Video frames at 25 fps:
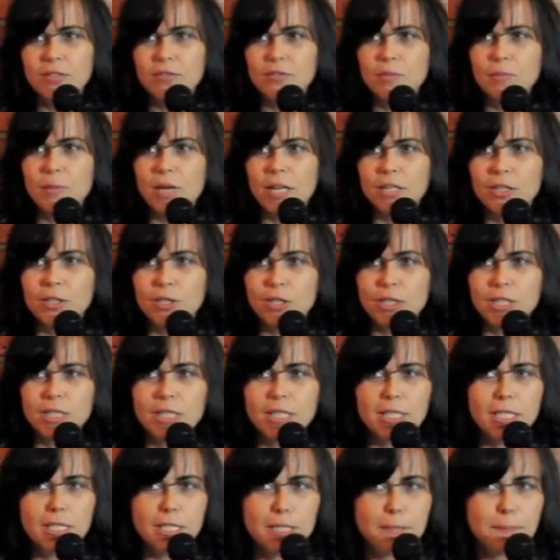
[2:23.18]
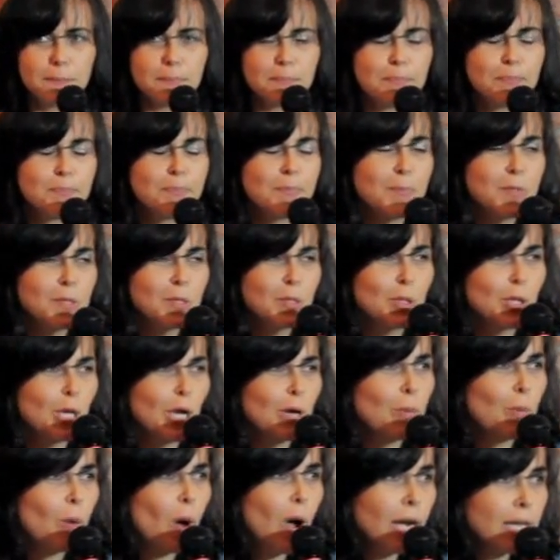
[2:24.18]
for managing his team. So
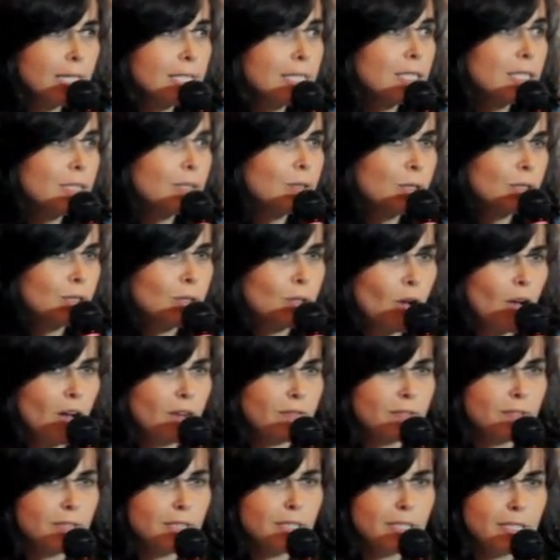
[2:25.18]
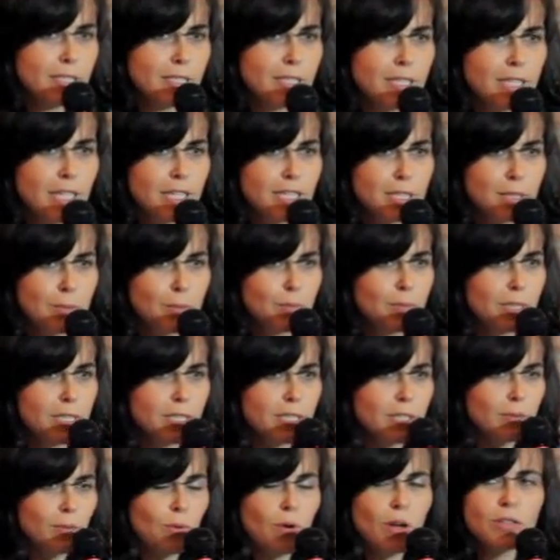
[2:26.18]
I walk into his office, nice
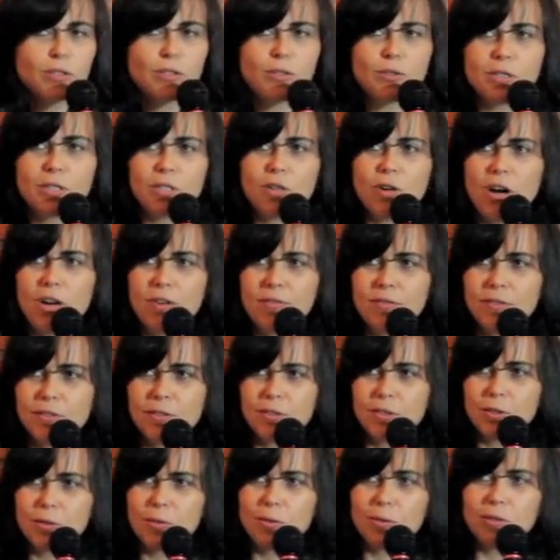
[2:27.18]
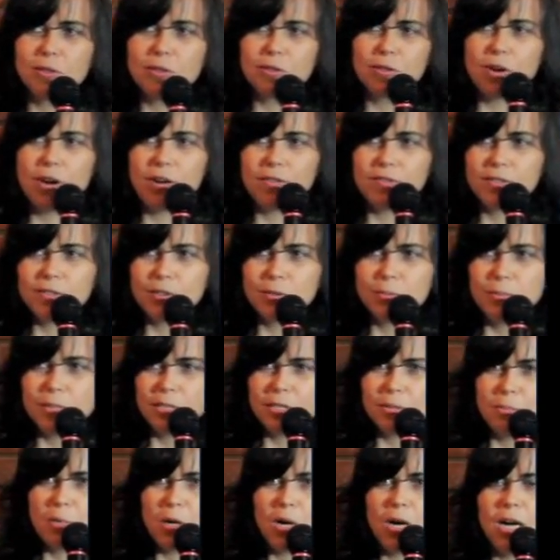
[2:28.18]
big Wall Street office, corner office,
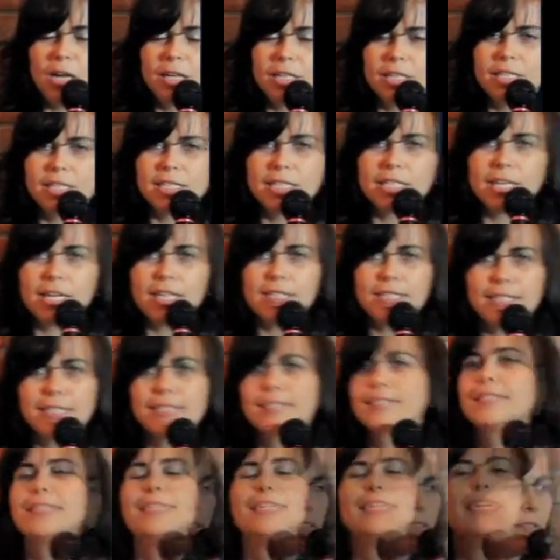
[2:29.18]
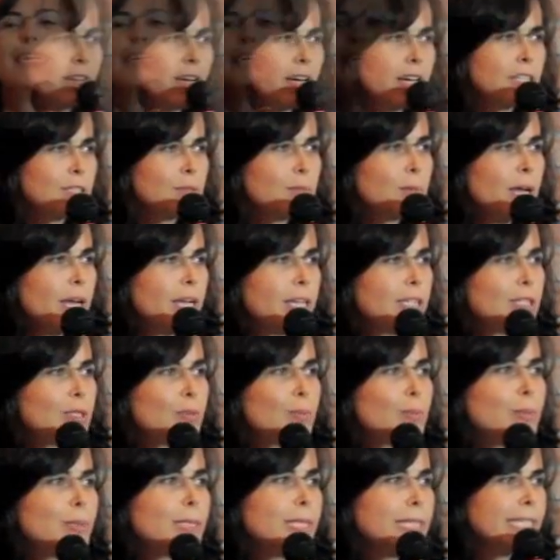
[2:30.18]
big mahogany desk. I found the man
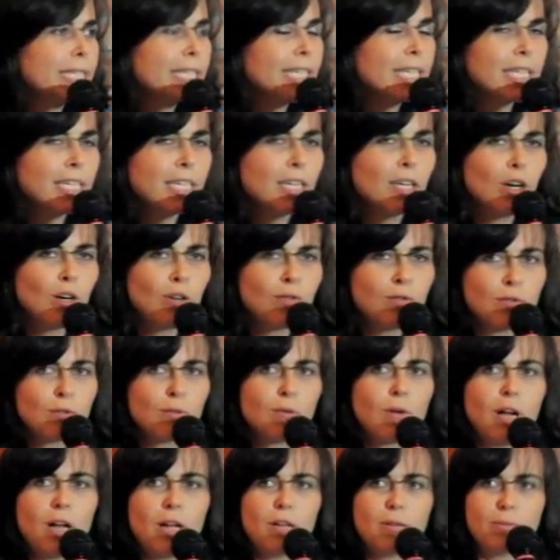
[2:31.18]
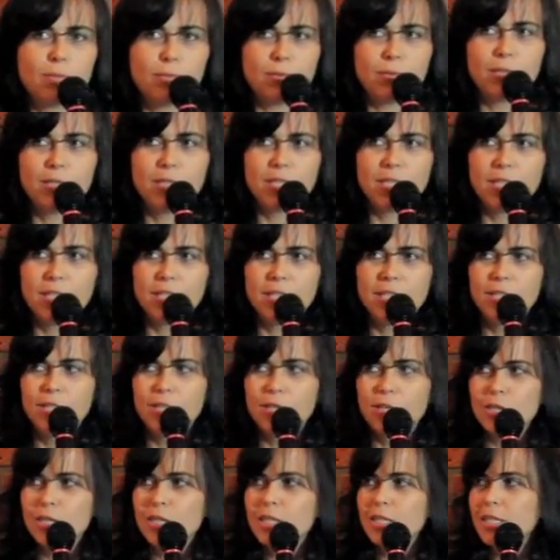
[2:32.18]
completely overwhelmed. He
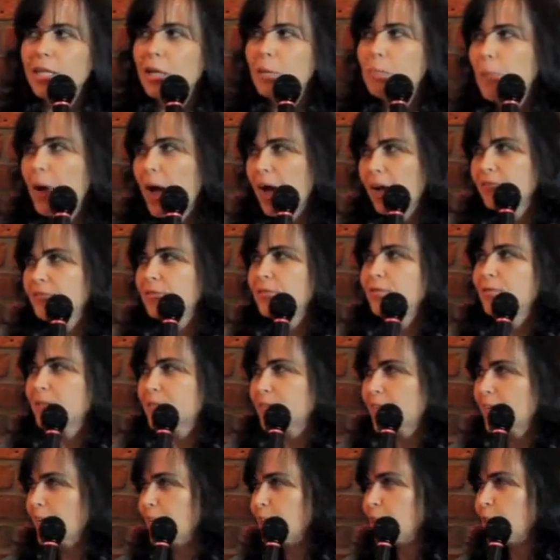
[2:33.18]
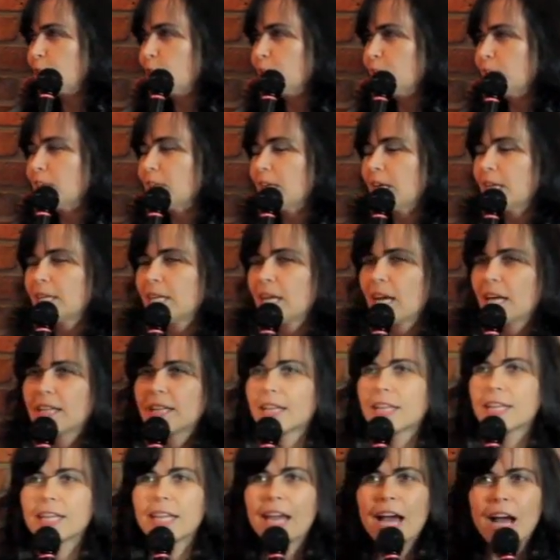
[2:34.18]
just got back from vacation and he
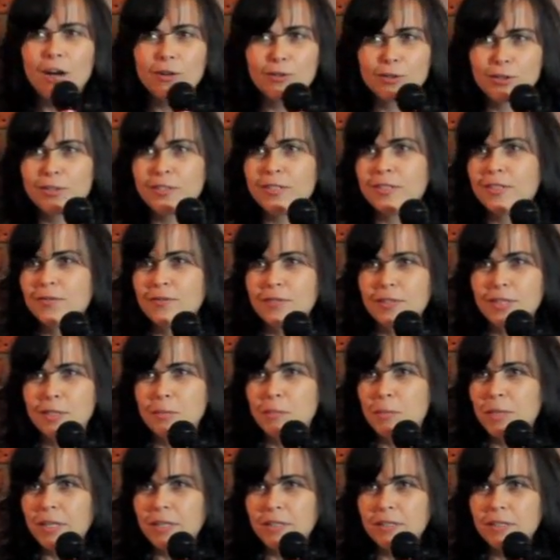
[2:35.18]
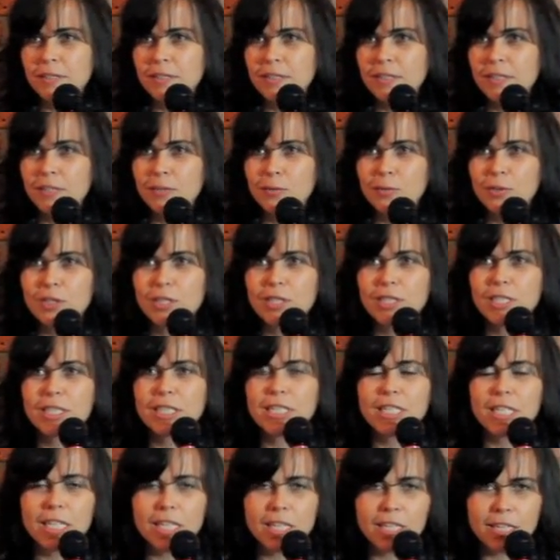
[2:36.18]
had thousands of emails, and he was just
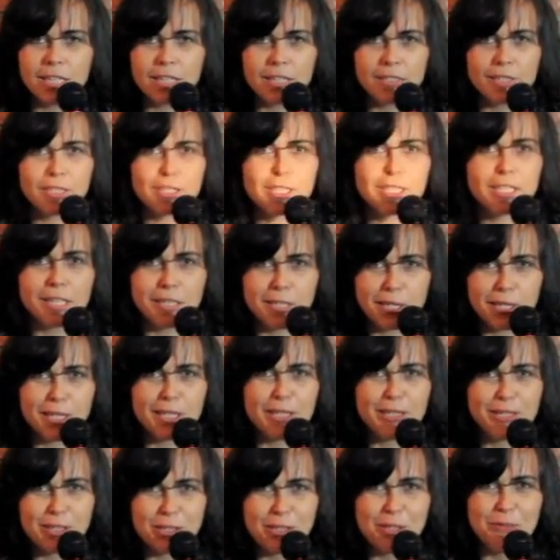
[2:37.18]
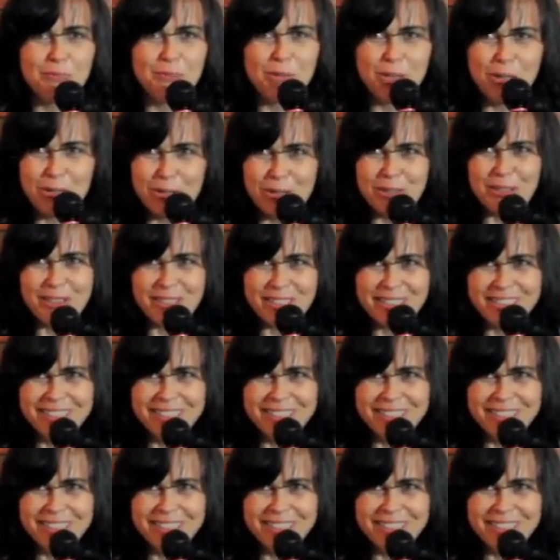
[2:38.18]
sitting there staring at his computer.